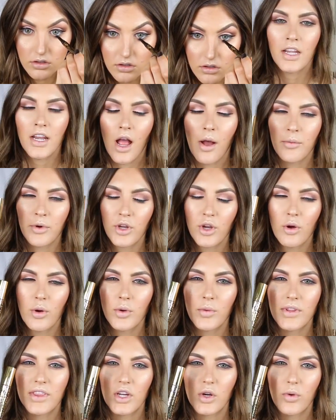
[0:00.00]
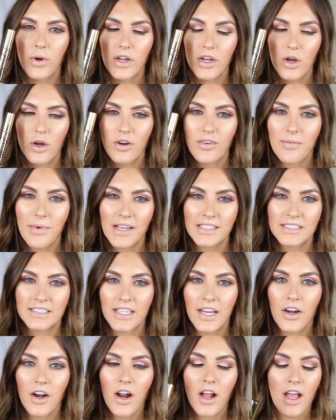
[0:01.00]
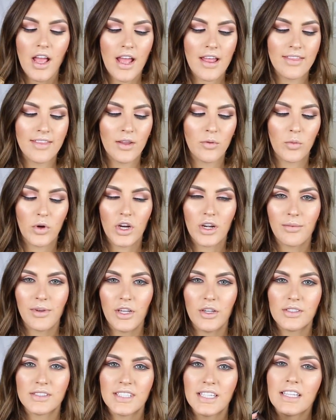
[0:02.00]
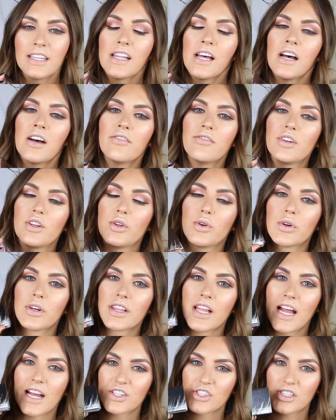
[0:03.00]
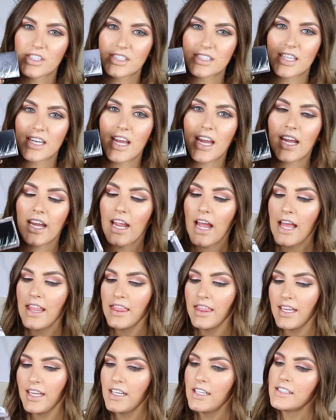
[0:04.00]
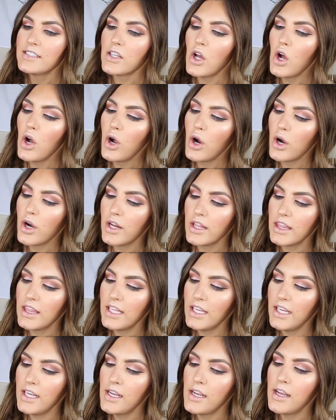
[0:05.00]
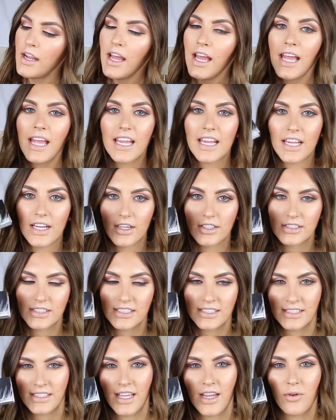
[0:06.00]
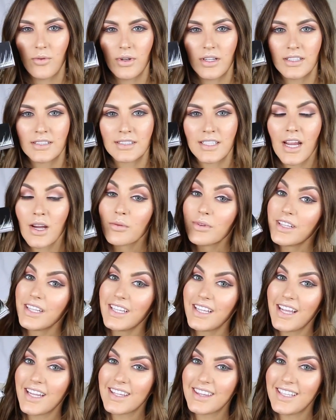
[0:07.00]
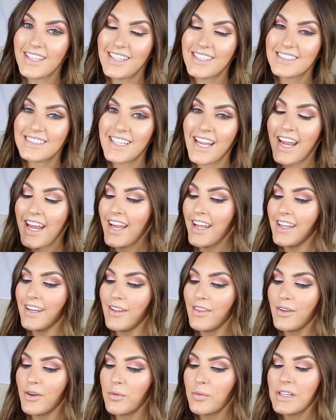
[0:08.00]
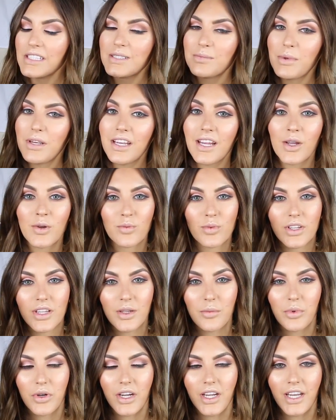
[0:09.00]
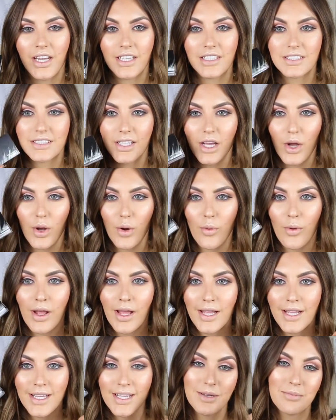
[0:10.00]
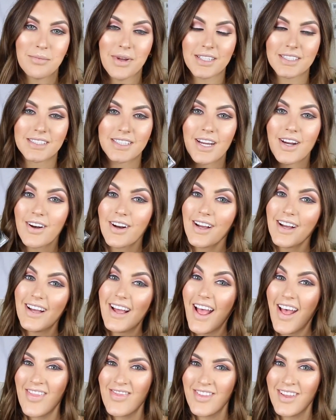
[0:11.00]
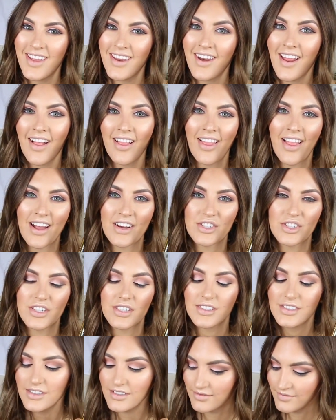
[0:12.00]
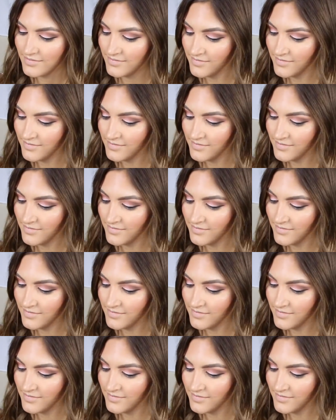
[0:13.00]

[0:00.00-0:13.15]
Now I'm gonna go in with a quick coat of mascara, and then we're gonna be using the velour lashes today, and these are the Here to Slay ones. I really like these, and they're wispy and really pretty. So mascara and then lashes.